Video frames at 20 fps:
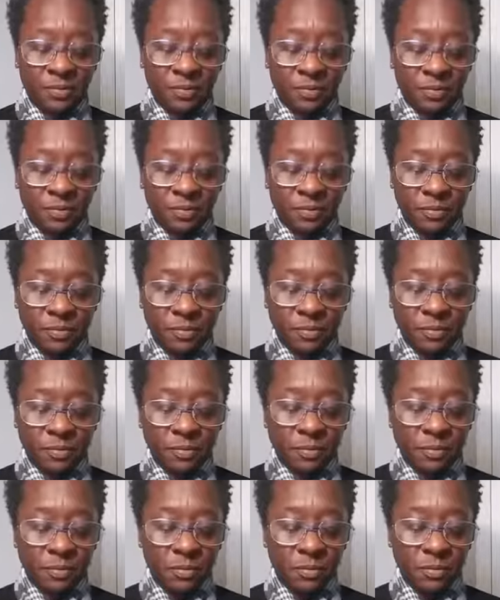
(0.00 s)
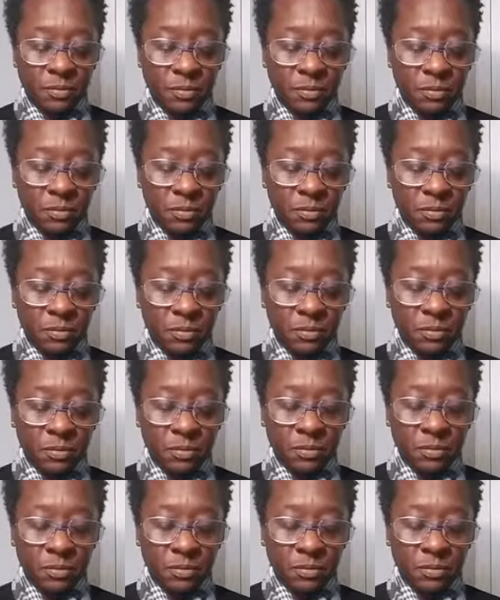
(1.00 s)

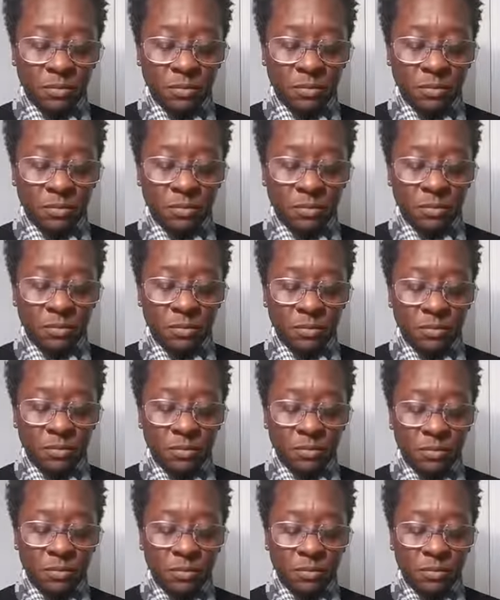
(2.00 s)
(silence)